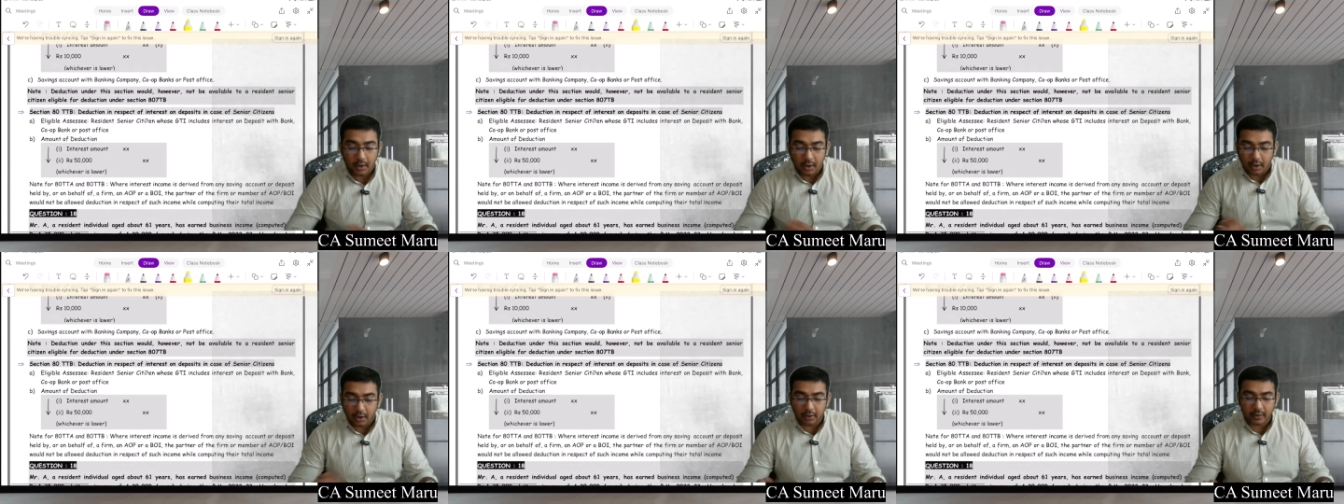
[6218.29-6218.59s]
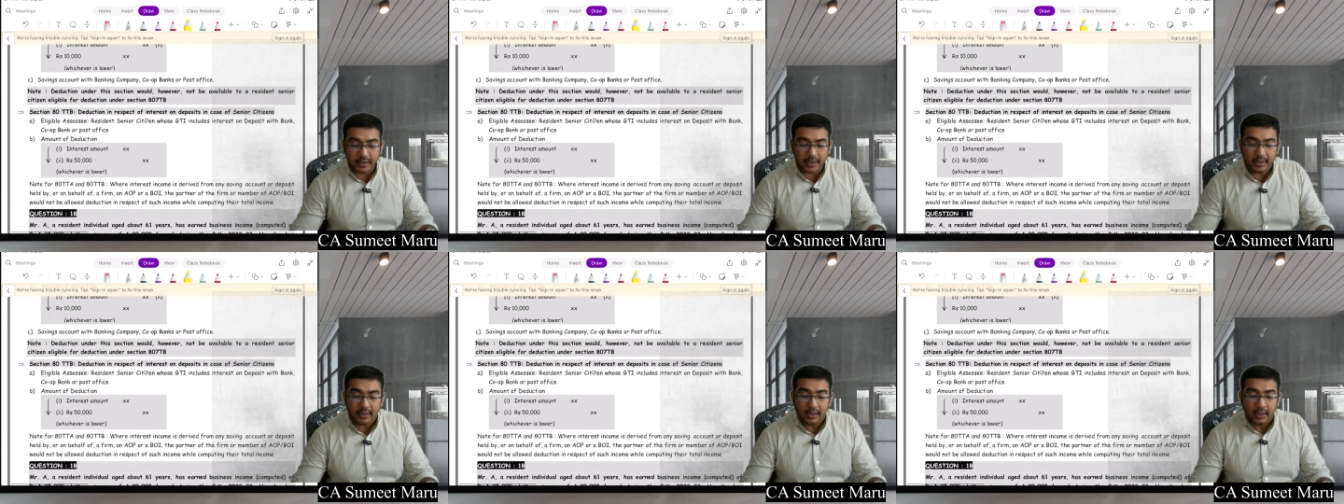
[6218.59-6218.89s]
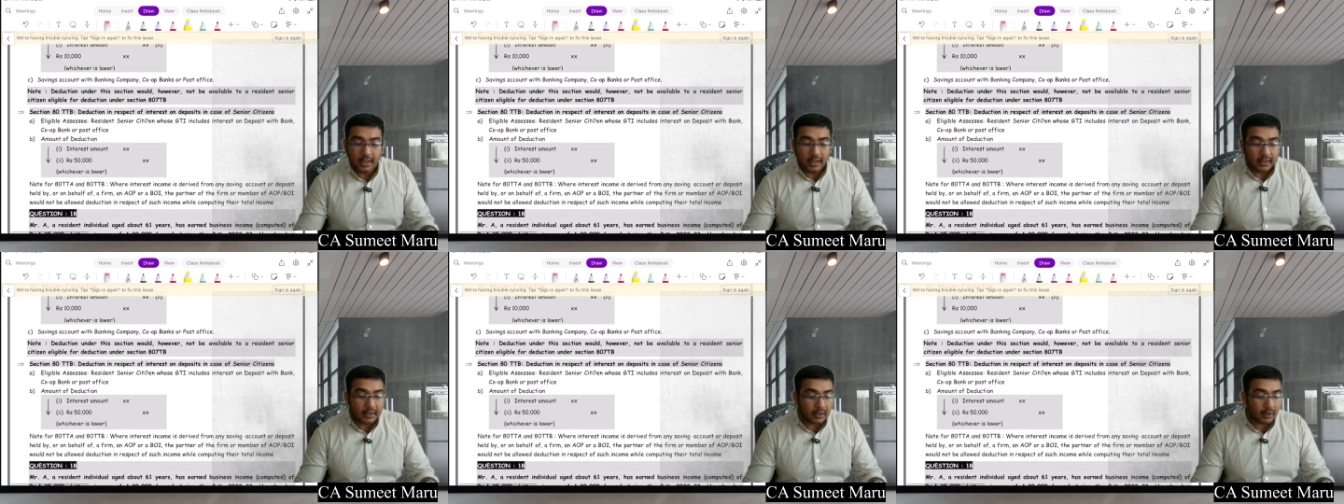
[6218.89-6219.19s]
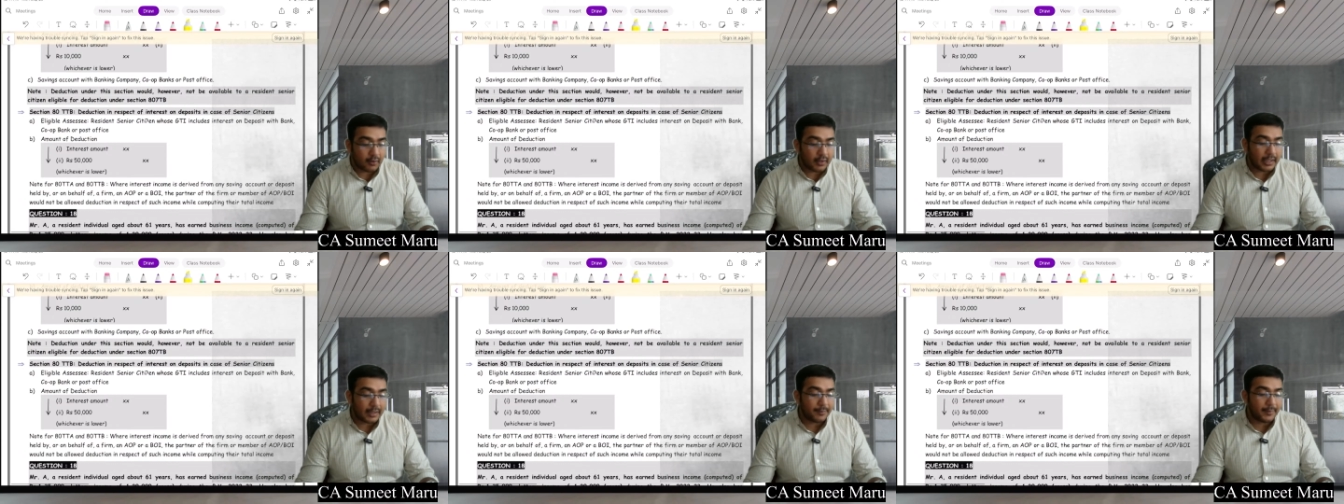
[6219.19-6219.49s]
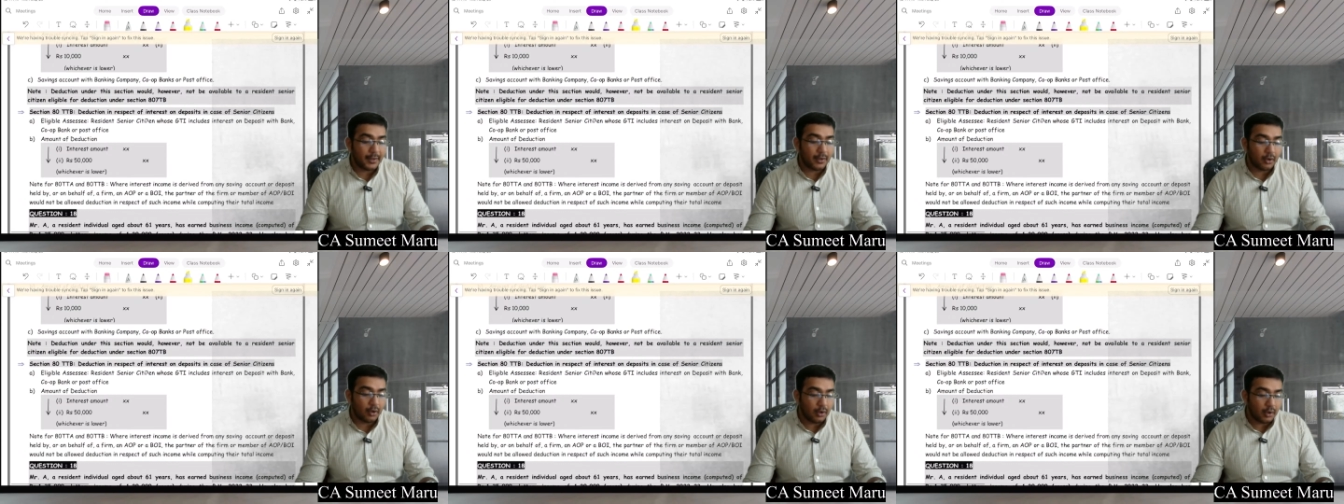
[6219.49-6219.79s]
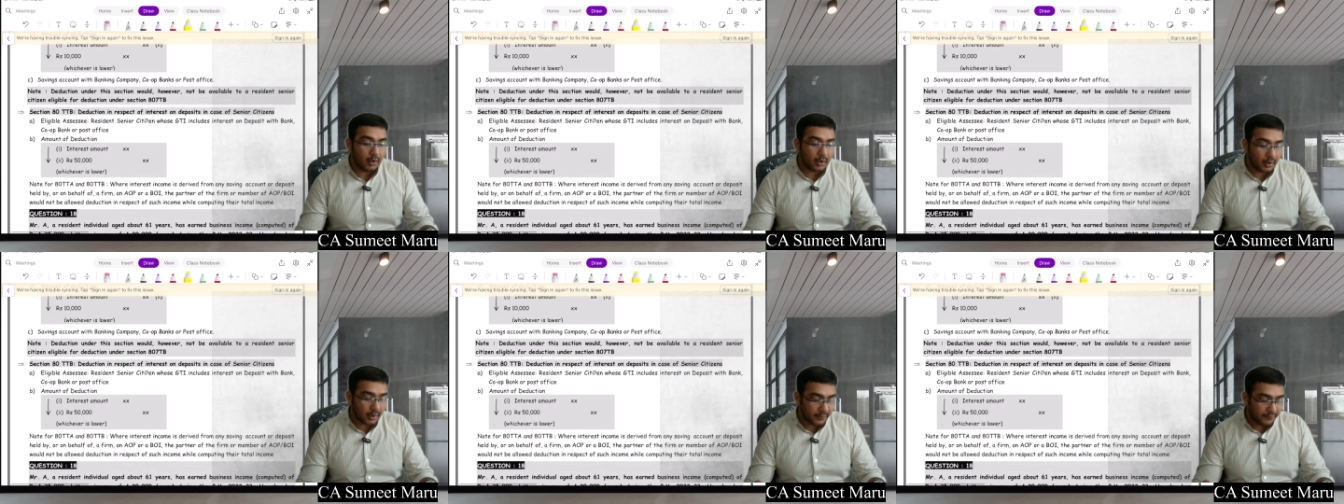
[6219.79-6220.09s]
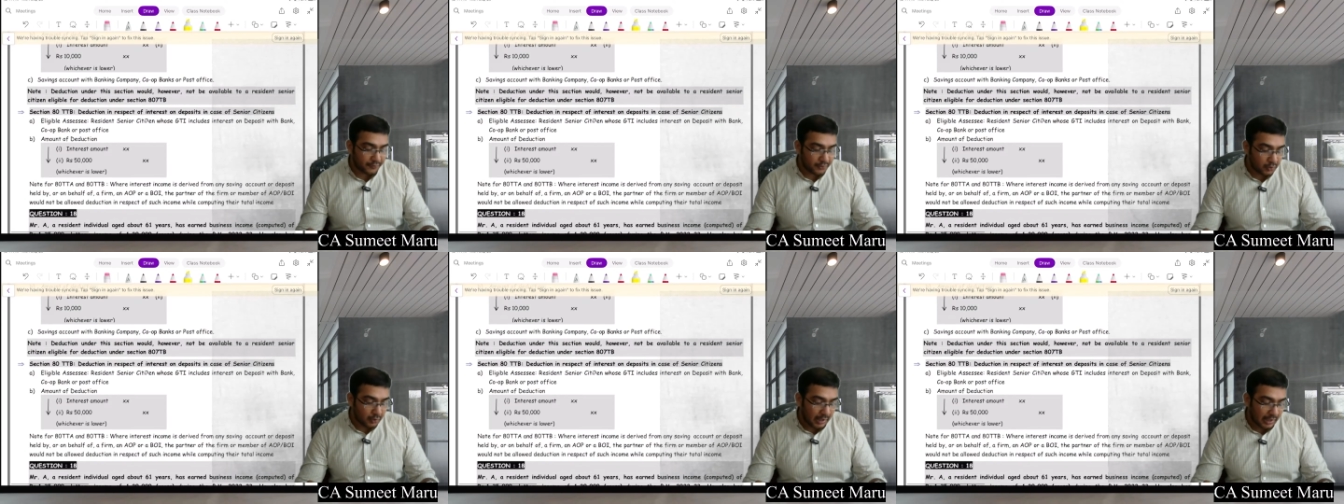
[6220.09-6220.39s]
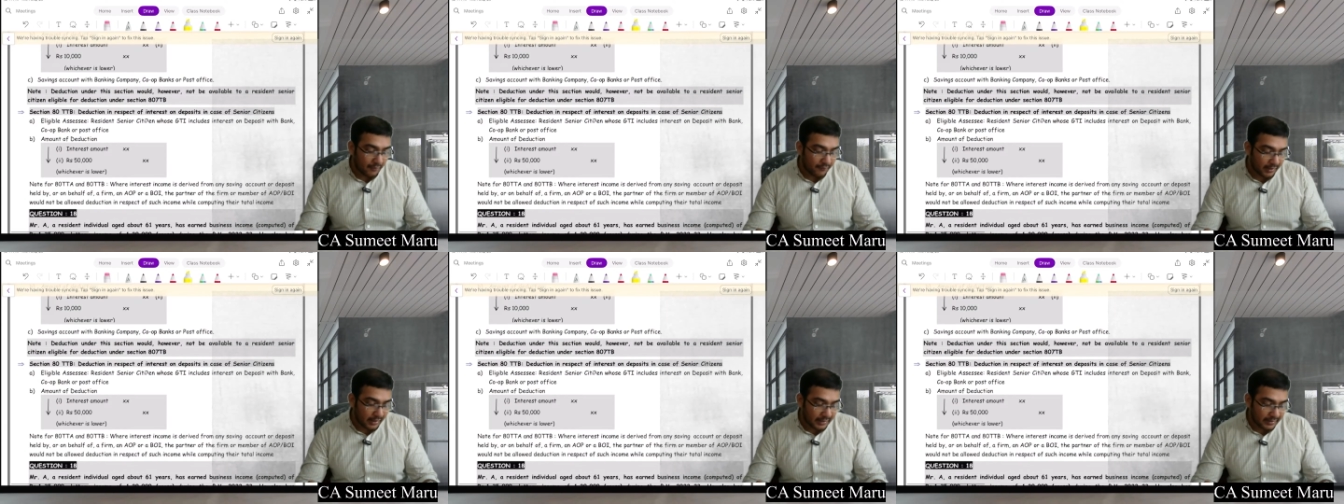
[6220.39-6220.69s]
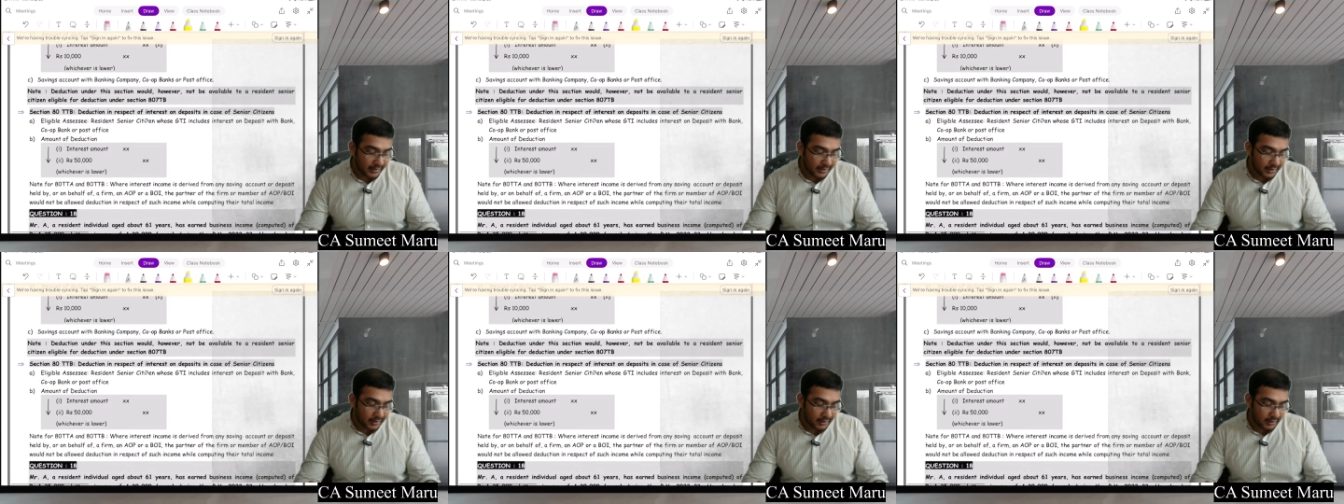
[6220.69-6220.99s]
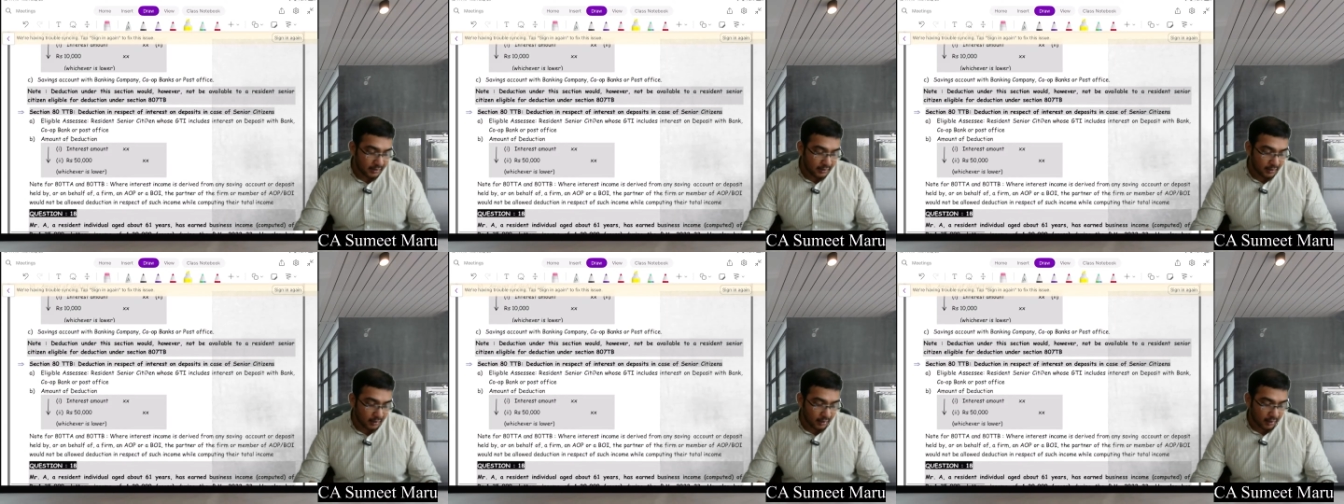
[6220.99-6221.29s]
Okay, now let me know if you have any